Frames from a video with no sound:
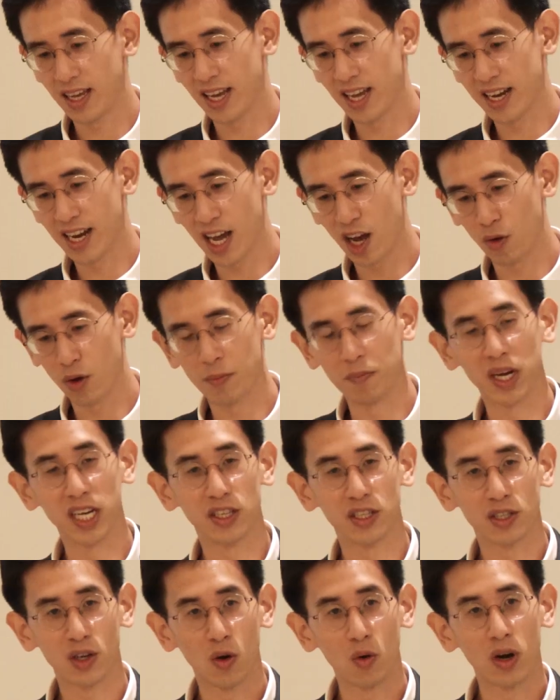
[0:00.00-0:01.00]
and how it might
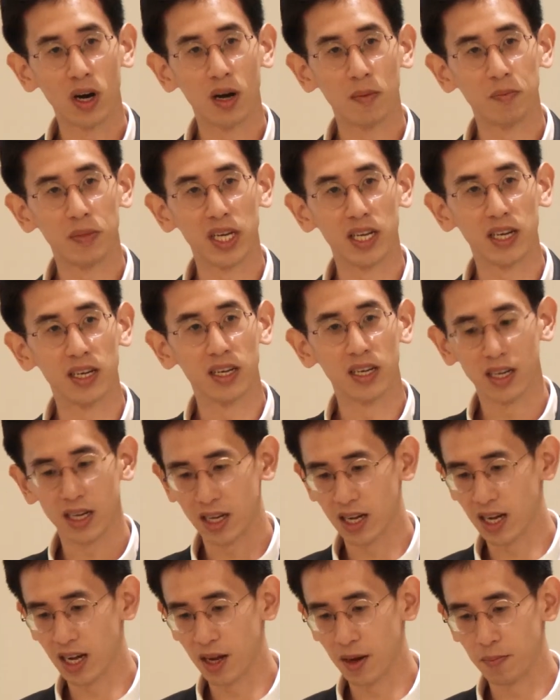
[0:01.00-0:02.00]
show up in
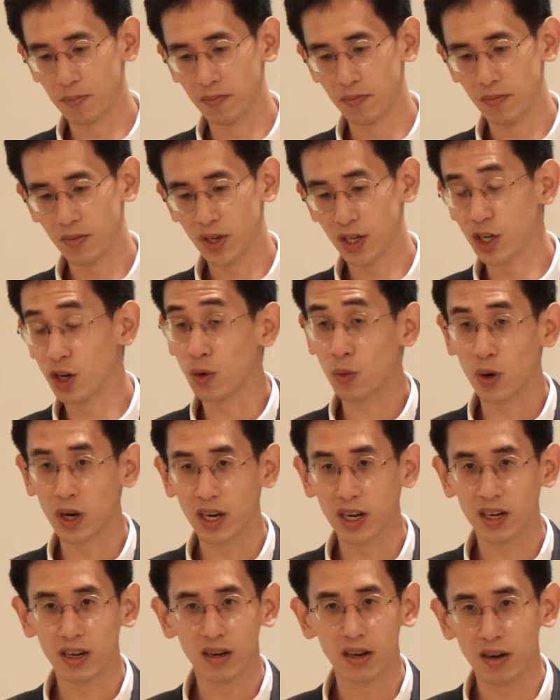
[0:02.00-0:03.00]
your
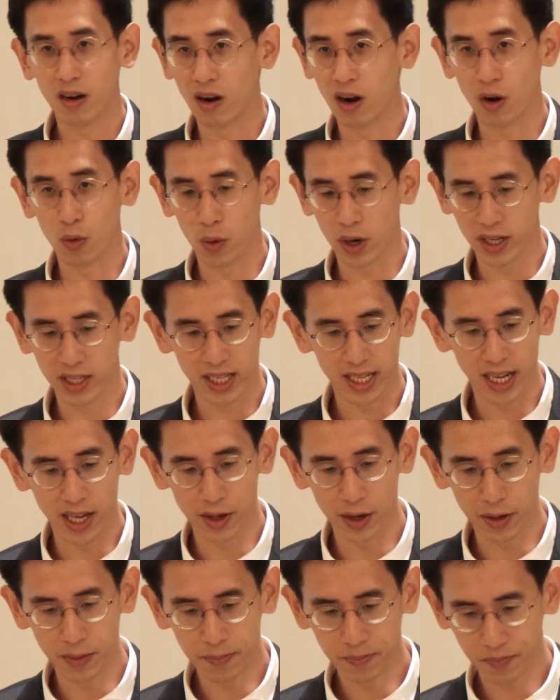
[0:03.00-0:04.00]
work, our work
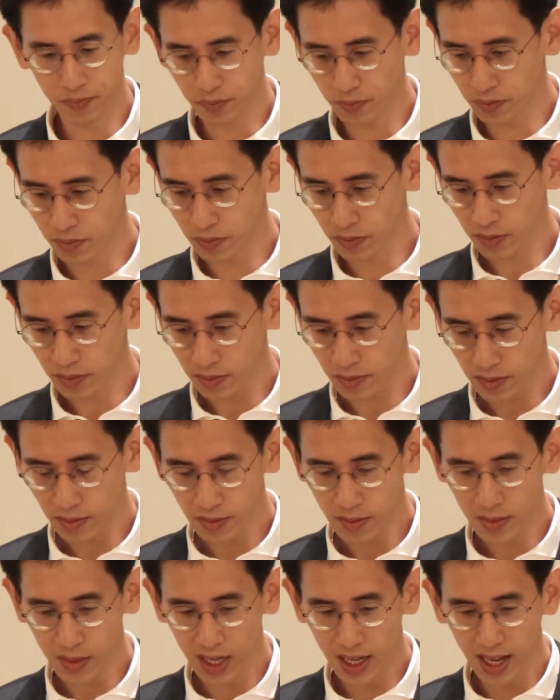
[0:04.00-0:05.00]
together.
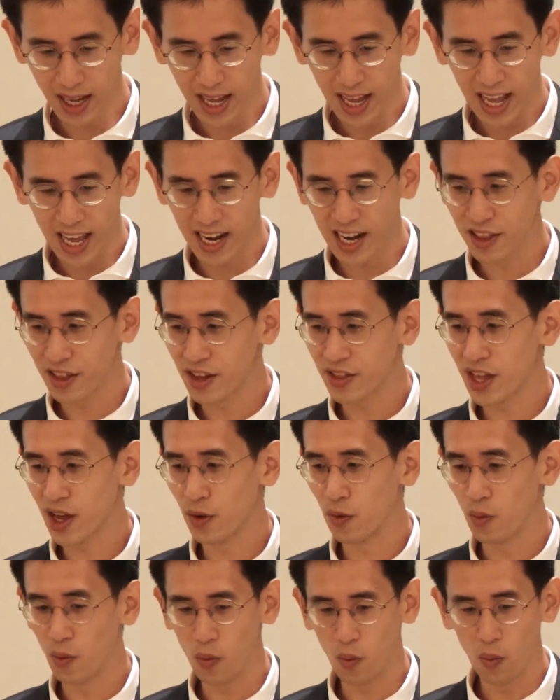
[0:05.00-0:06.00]
And I thought that
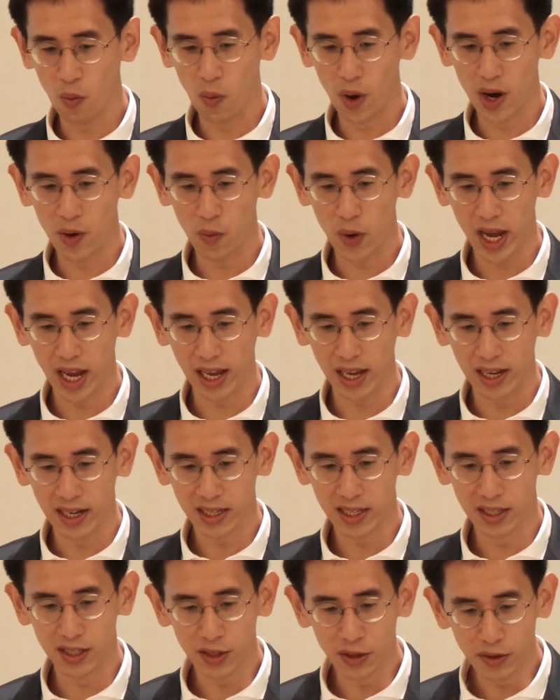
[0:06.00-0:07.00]
one way
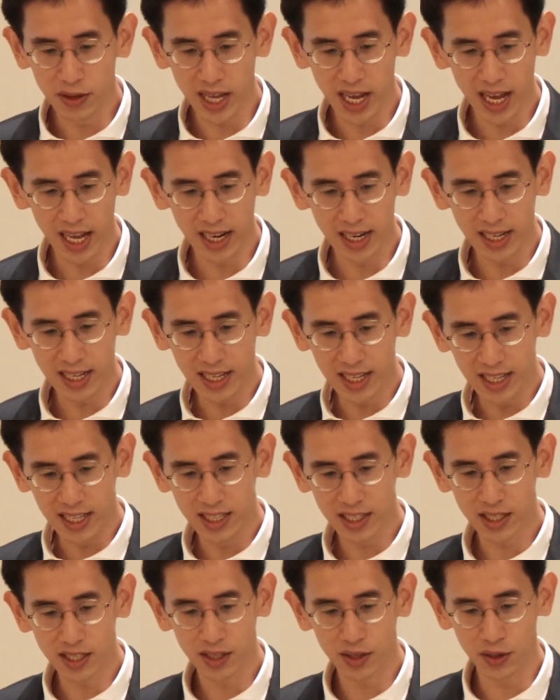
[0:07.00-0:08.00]
to do that
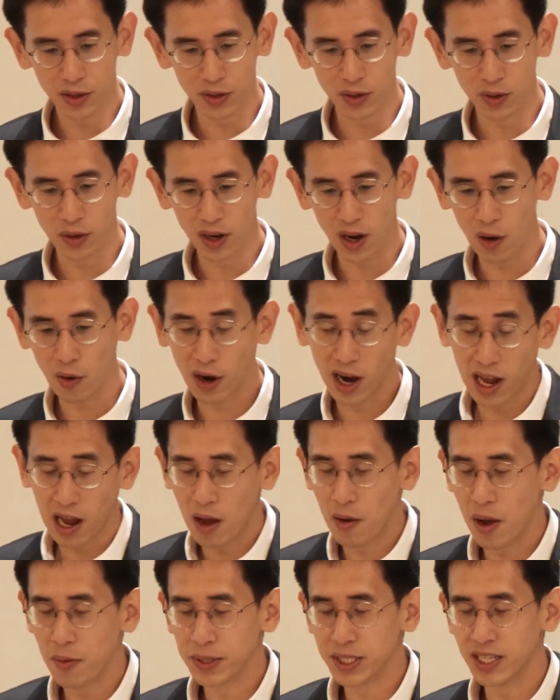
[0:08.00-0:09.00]
is
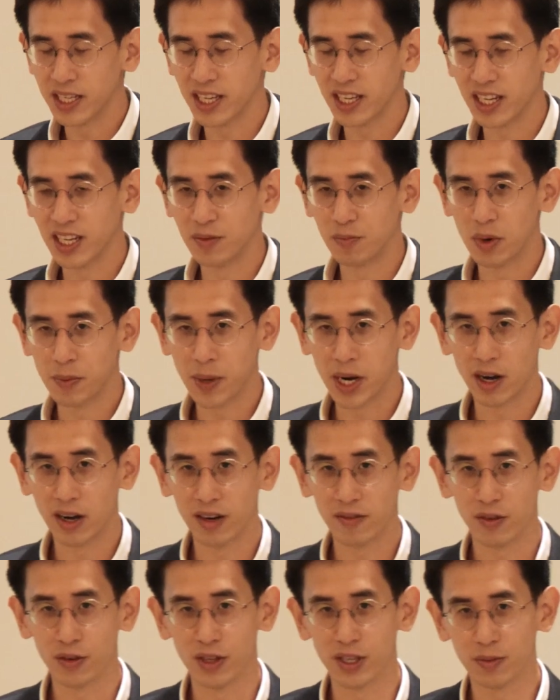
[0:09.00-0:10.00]
I was thinking in preparing
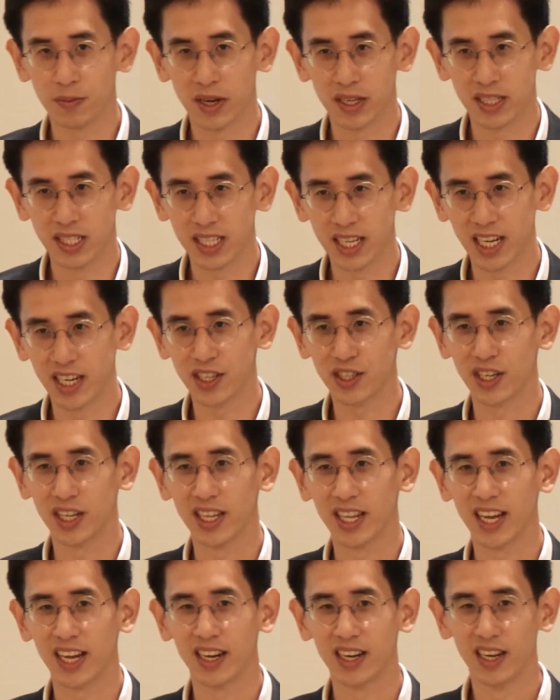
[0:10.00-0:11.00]
for this presentation
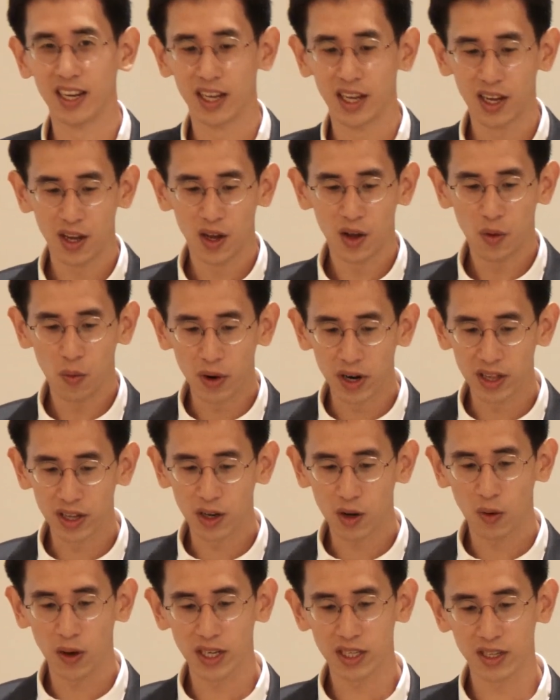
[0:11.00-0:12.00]
that one of the
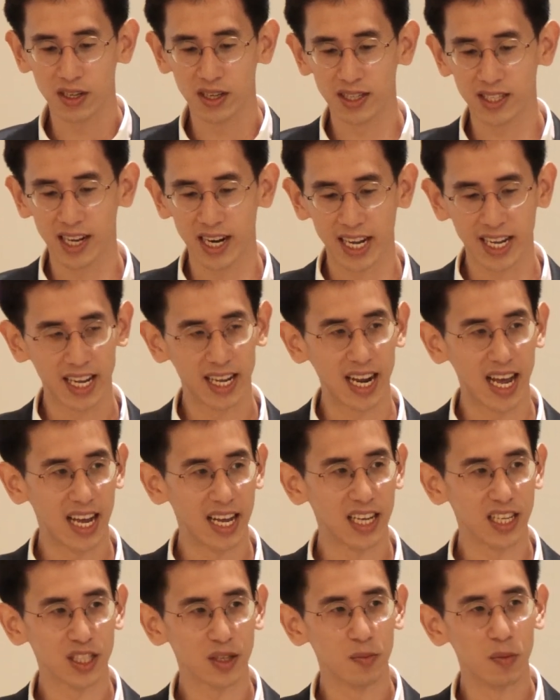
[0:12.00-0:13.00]
questions that I get
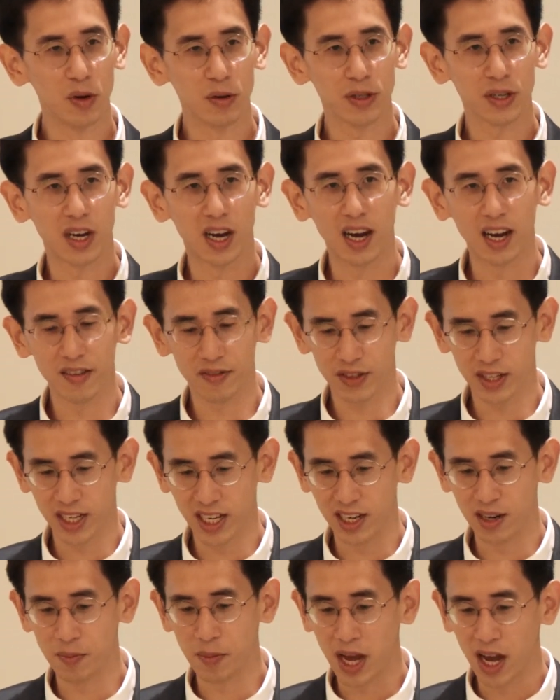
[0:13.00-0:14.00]
asked most
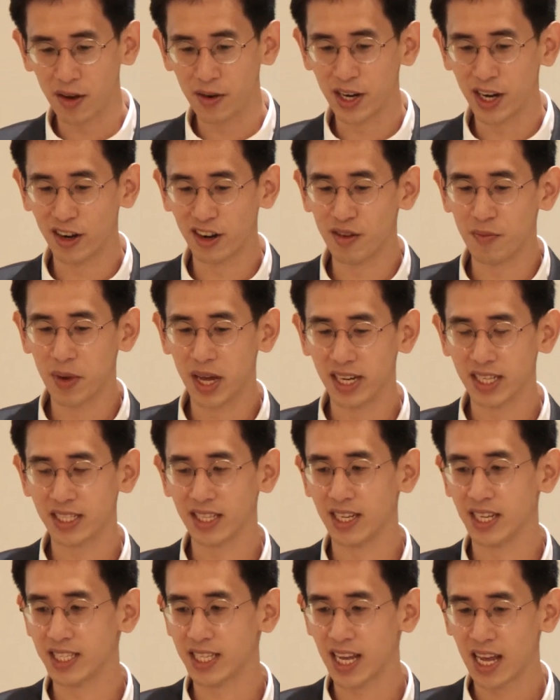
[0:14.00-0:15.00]
often about narrative
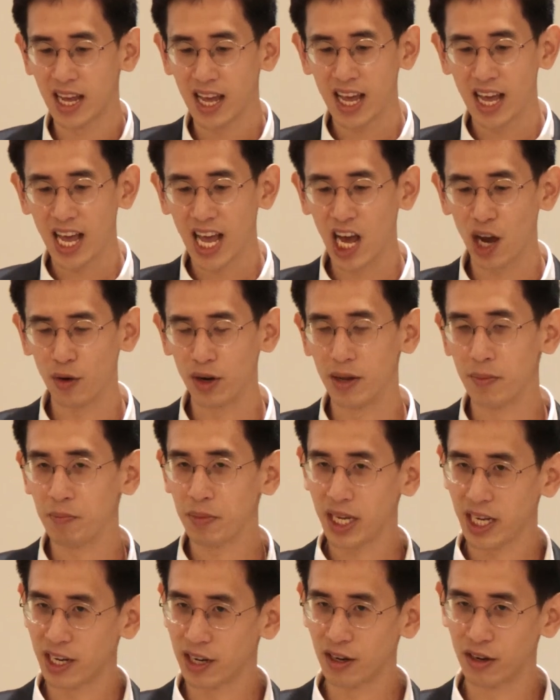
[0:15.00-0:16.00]
medicine is how it
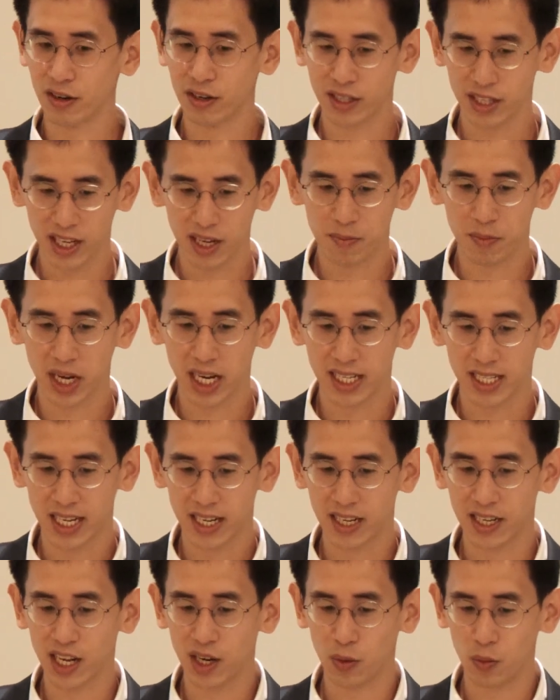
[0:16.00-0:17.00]
appears in my
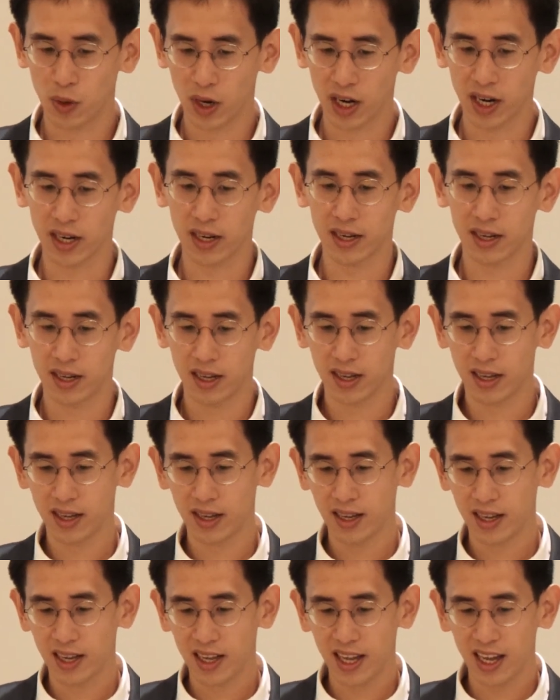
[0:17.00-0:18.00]
day-to-day work.
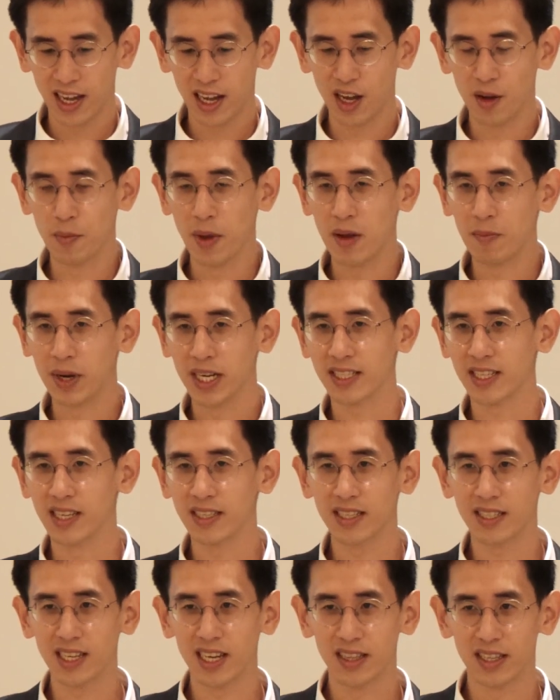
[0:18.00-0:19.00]
And my
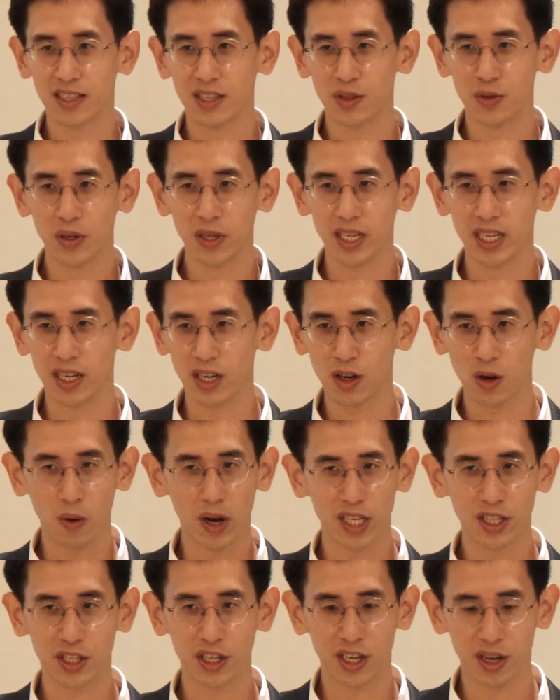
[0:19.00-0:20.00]
sense is that this is really a
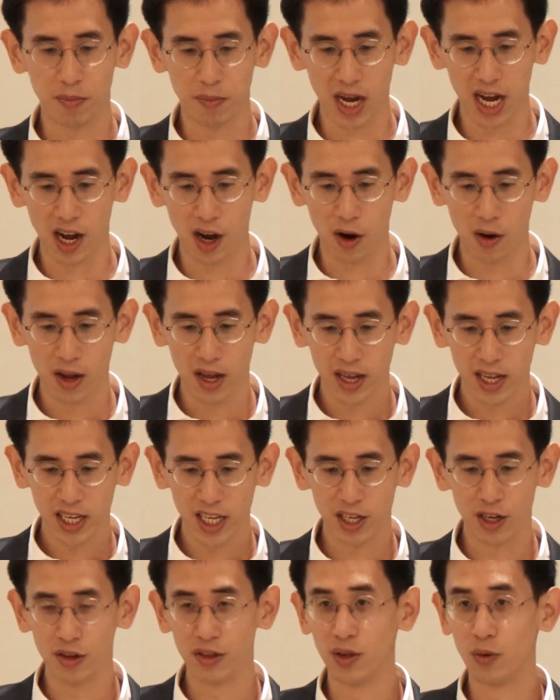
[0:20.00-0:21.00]
question about
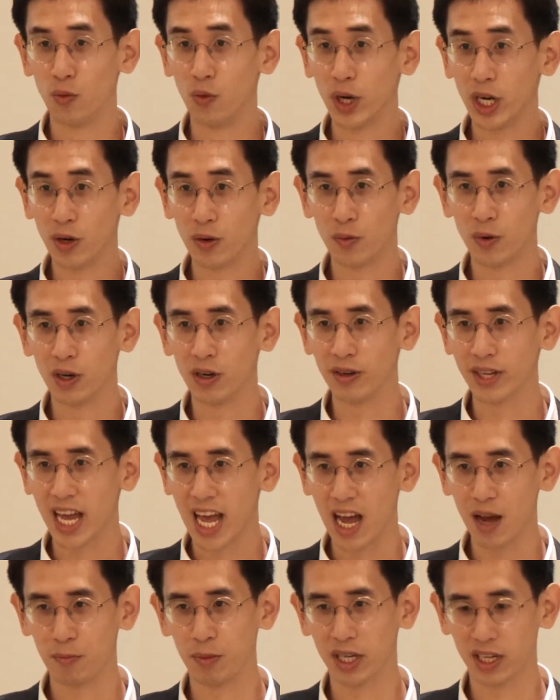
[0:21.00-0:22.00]
the real world
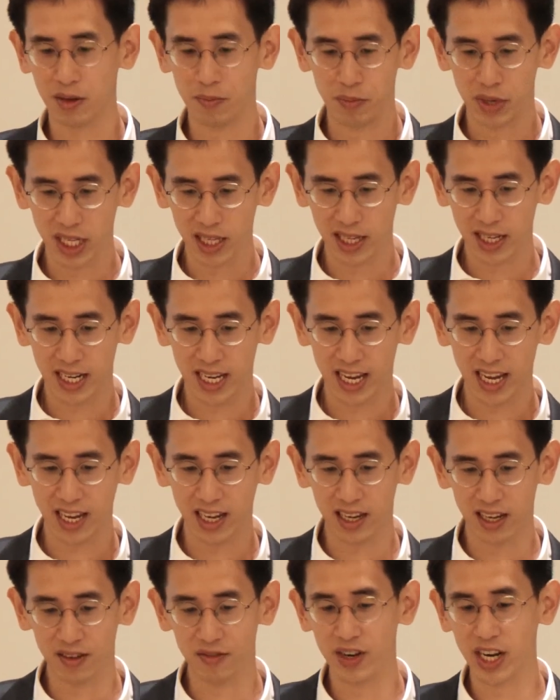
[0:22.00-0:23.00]
applicability
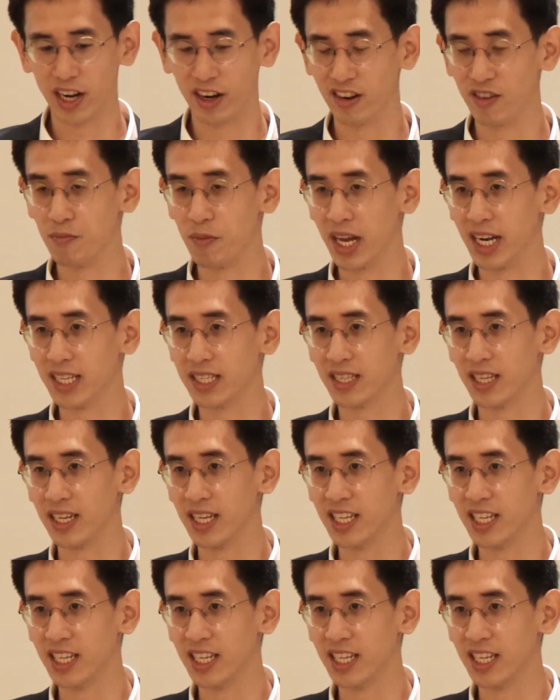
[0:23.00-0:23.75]
of narrative medicine,